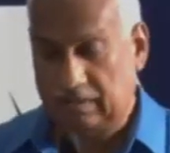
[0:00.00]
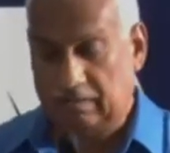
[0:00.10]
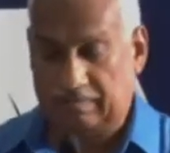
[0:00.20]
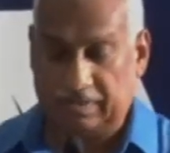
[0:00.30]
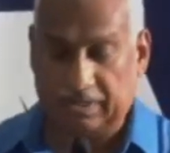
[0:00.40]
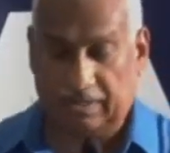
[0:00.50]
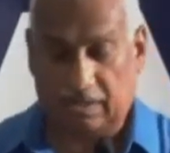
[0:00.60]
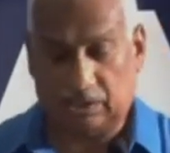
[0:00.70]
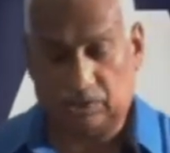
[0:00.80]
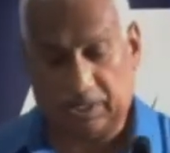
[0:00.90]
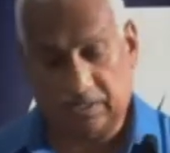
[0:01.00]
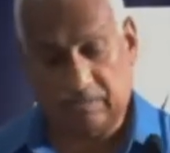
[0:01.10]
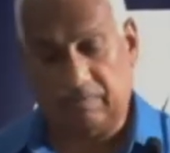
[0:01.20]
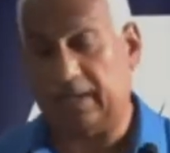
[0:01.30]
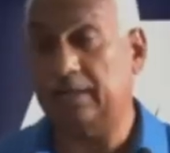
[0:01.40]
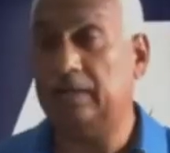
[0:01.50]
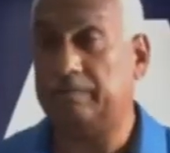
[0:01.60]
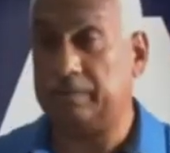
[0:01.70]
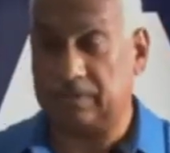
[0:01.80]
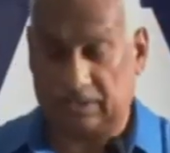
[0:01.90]
flooding large tracts of land in the
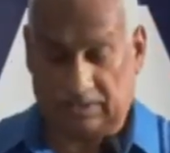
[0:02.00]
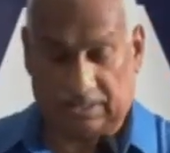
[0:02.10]
process.